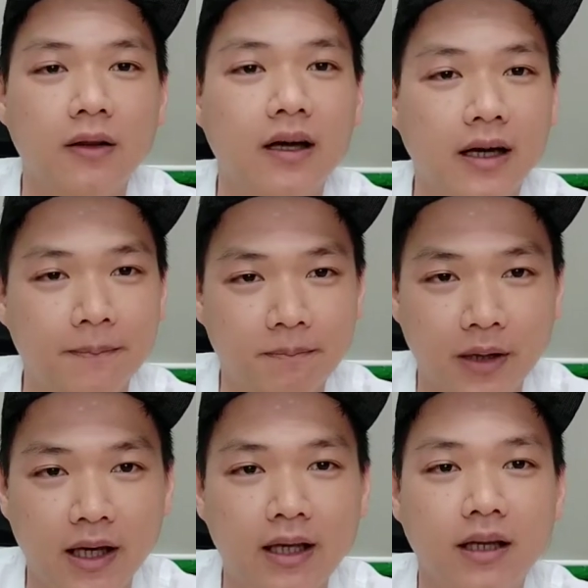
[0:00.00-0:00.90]
a
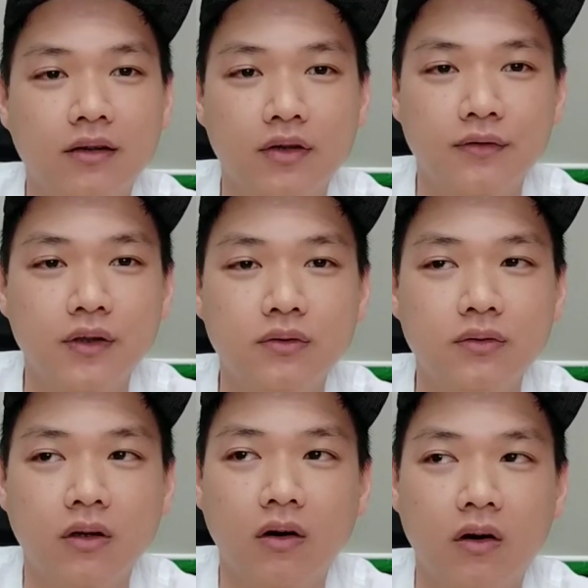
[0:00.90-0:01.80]
paid review
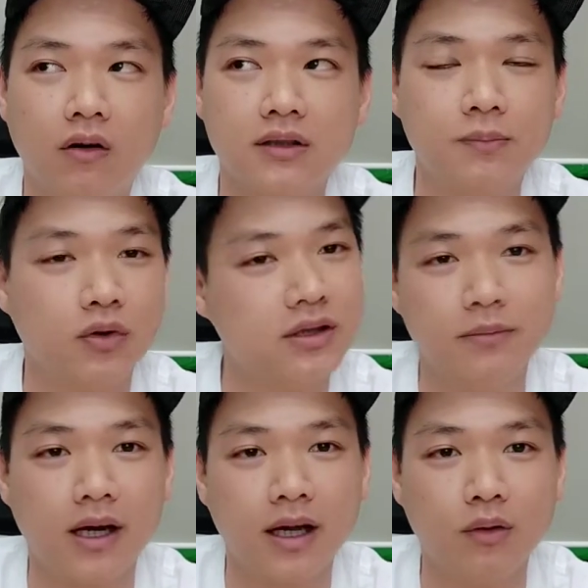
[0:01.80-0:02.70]
or sponsored by
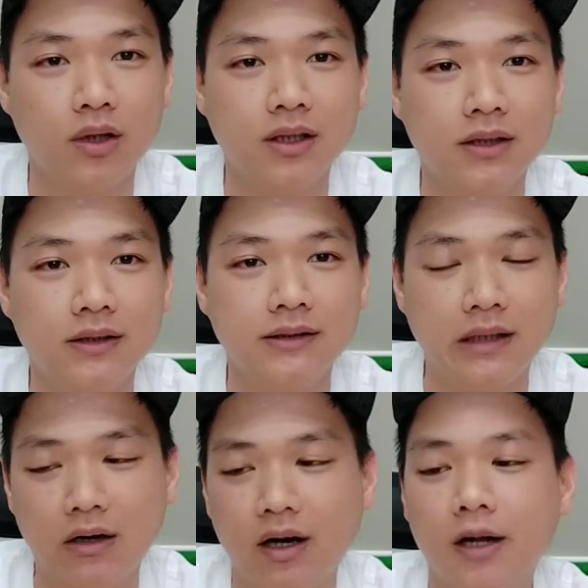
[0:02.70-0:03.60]
anyone,
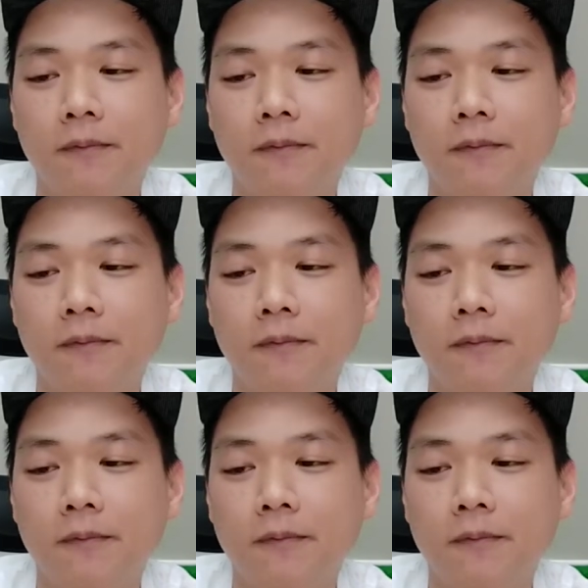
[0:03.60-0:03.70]
right?